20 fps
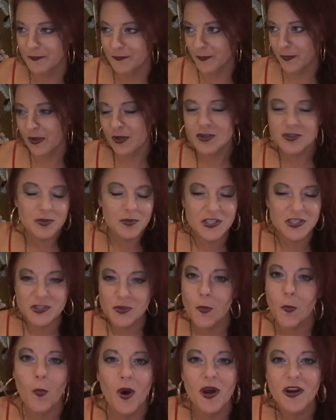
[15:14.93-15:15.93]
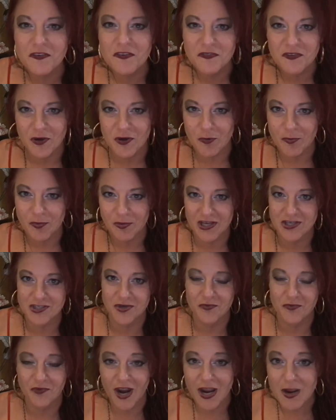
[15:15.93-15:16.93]
because who doesn't want to feel
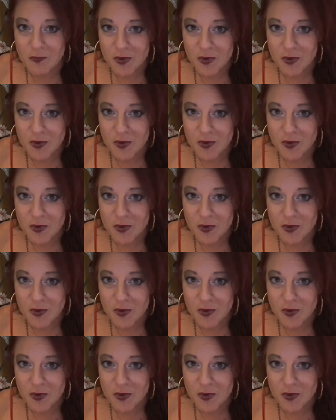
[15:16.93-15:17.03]
pleasure, right?